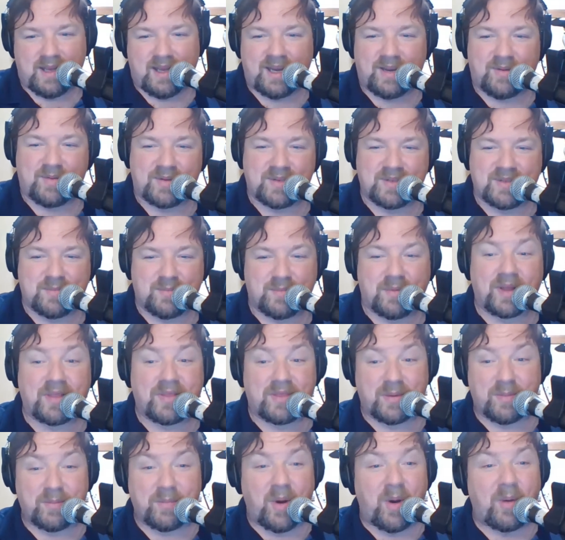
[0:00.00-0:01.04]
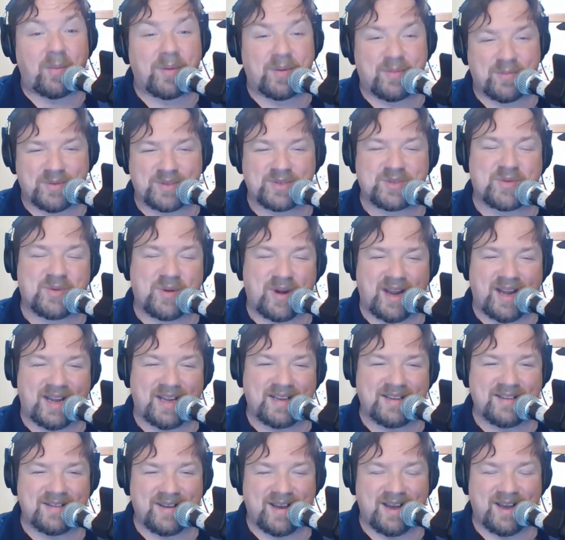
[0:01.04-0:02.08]
Anyways, but the moment was
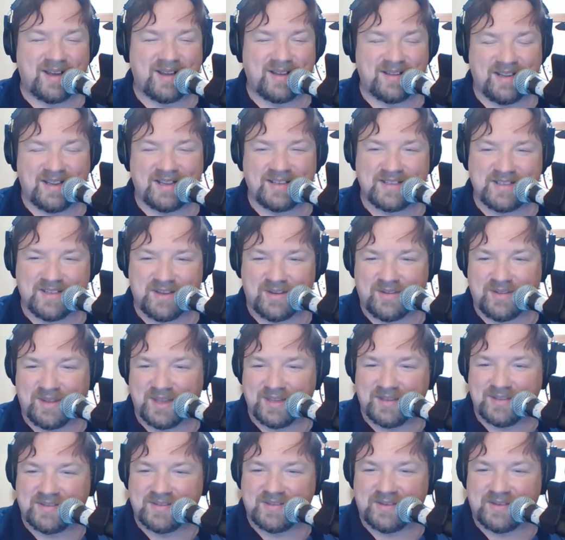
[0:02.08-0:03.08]
great until then.